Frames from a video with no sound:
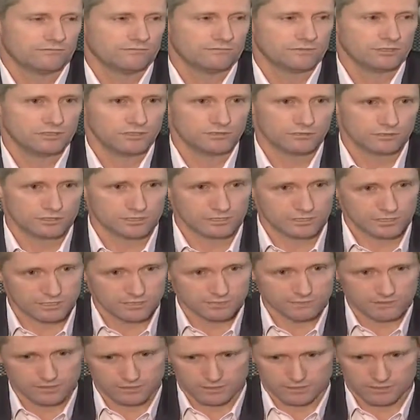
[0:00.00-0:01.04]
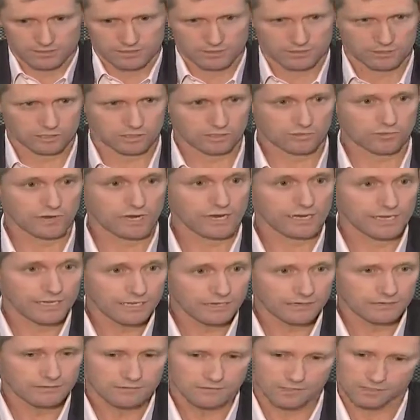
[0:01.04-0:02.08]
for you to deliver
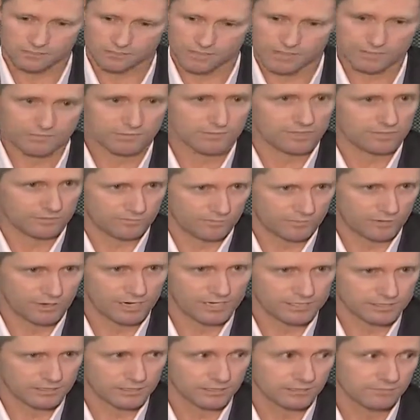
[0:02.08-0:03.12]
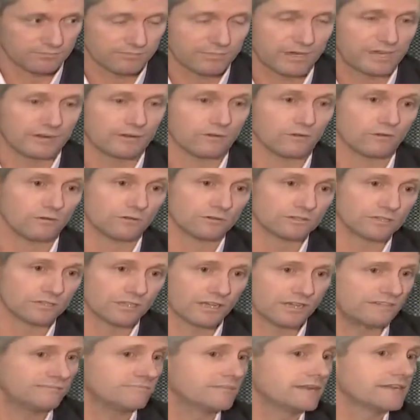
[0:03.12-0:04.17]
training to people that are present, but also
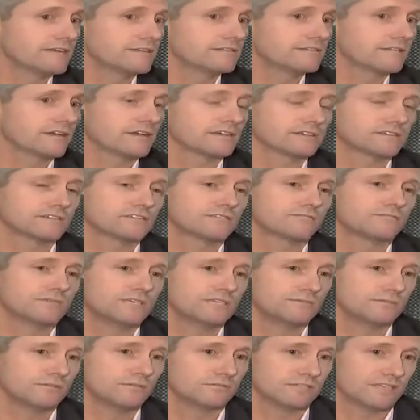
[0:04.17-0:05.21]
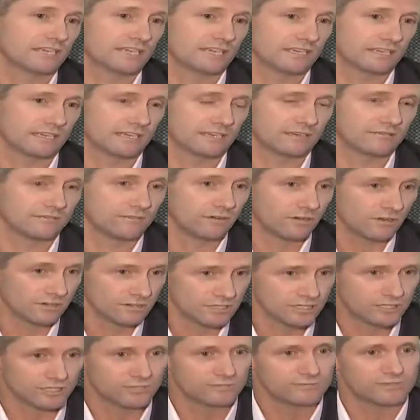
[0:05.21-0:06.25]
have many thousands of people taking
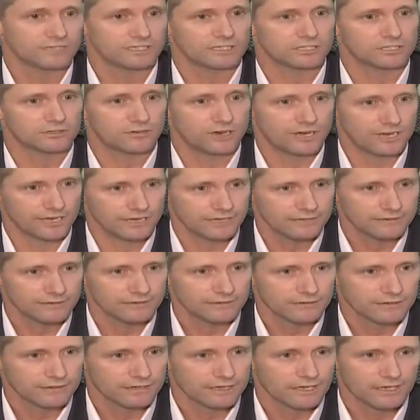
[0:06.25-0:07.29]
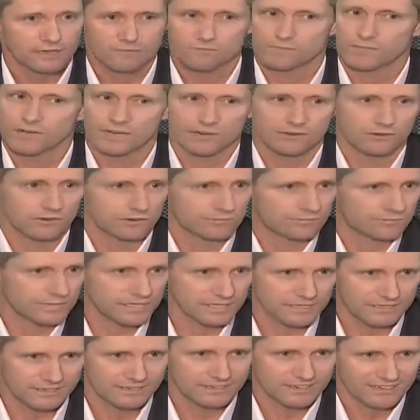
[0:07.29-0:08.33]
advantage of that training by not
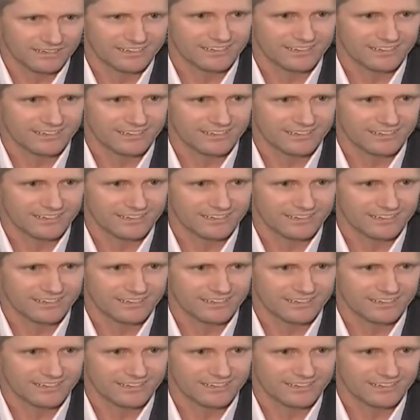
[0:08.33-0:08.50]
being